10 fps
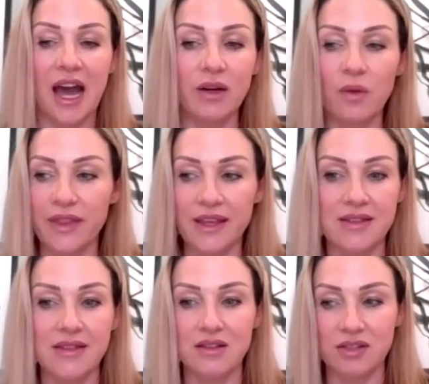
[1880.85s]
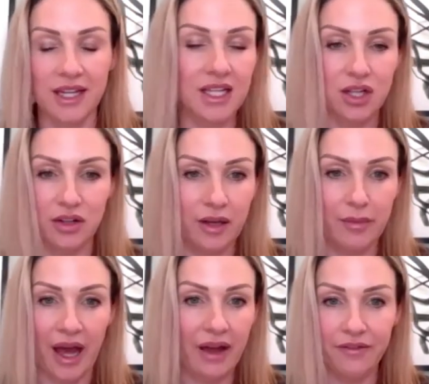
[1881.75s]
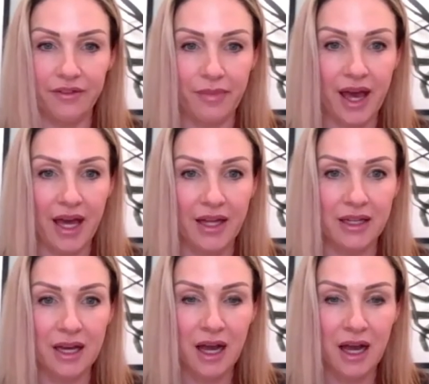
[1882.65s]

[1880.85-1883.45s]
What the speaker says: I don't think that there's any turning back from that.